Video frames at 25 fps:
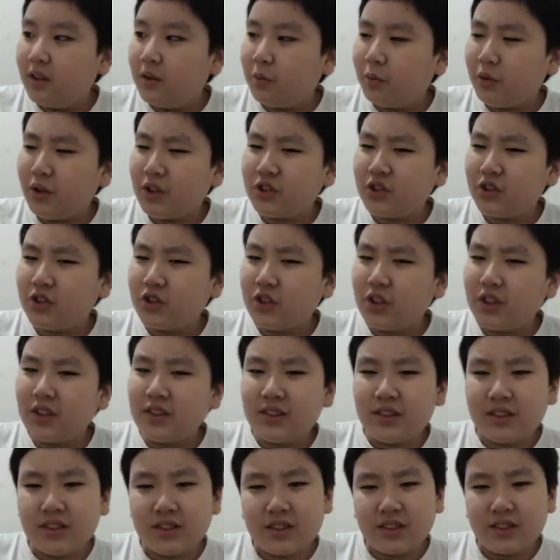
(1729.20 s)
which
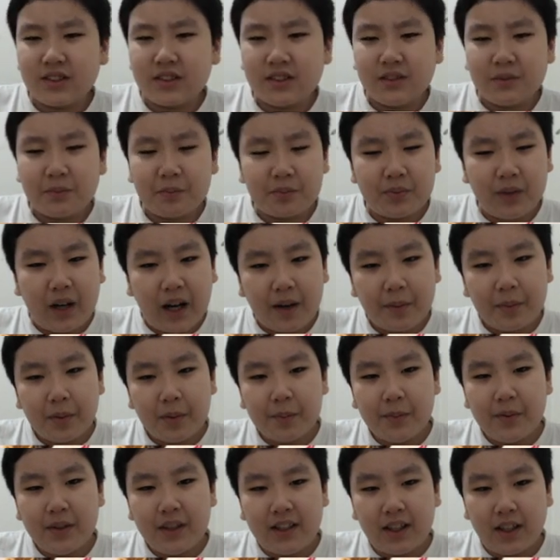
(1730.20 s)
is
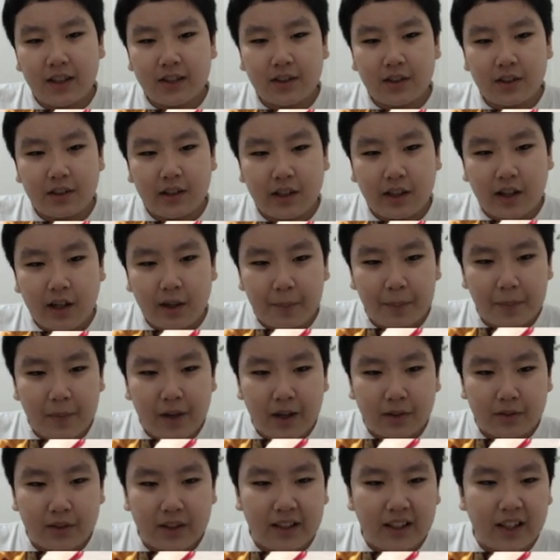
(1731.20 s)
probably not gonna come
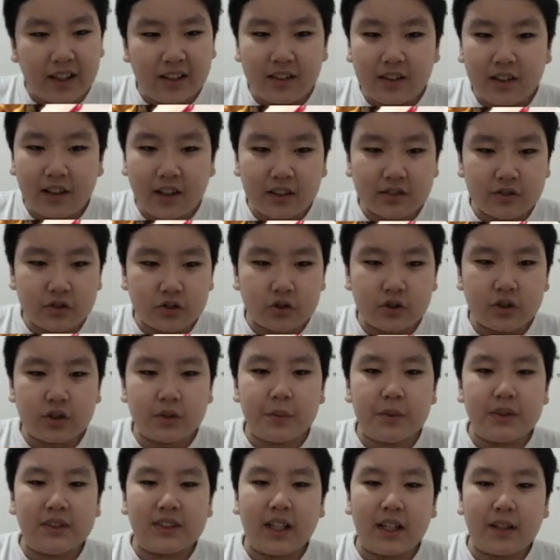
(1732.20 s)
out in other countries
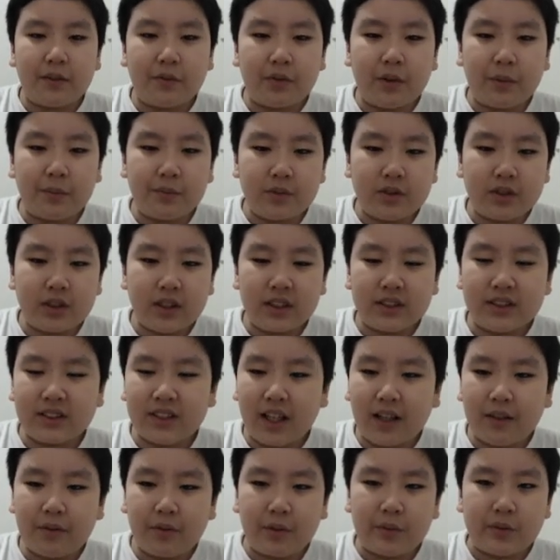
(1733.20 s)
aside
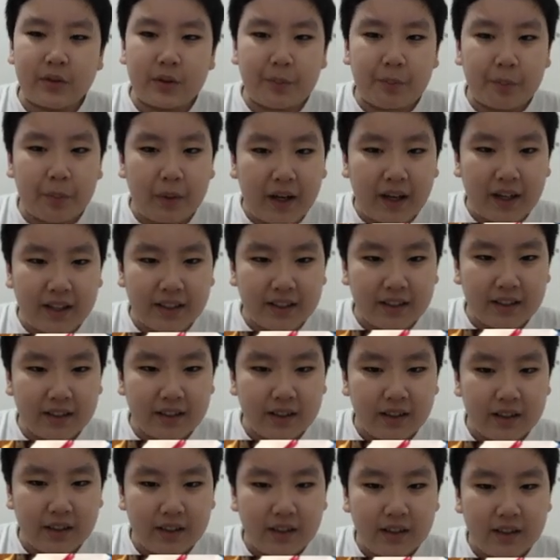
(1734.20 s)
from
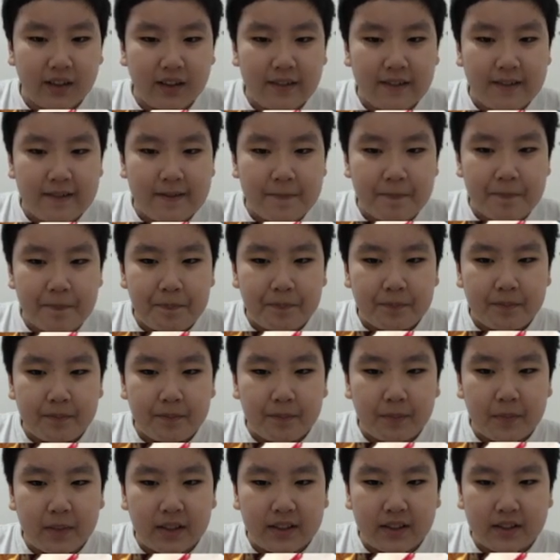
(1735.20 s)
Japan.
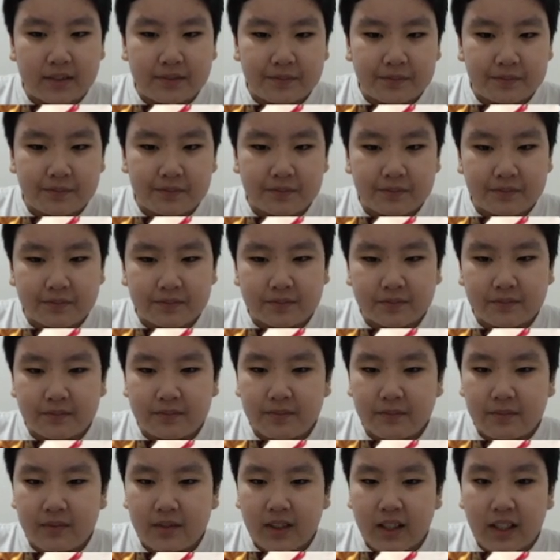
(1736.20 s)
But
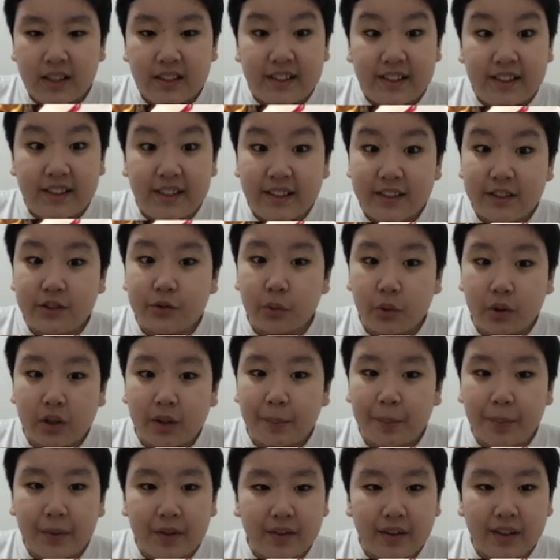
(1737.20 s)
Geets will
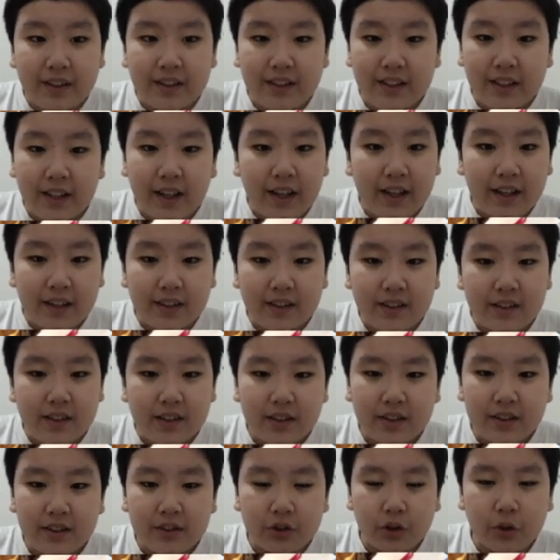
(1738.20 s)
appear at the
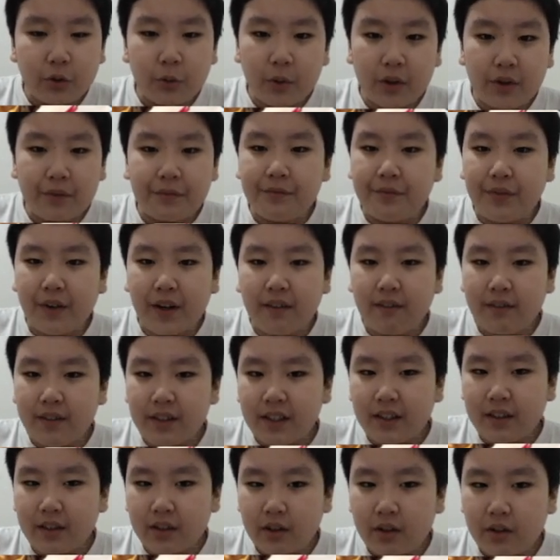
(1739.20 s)
end, so we're
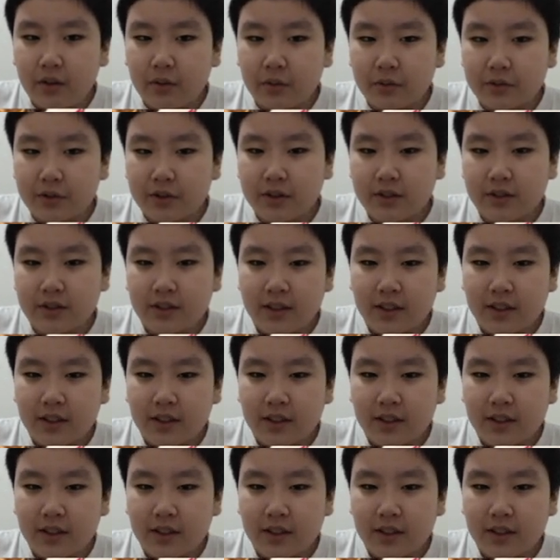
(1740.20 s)
very close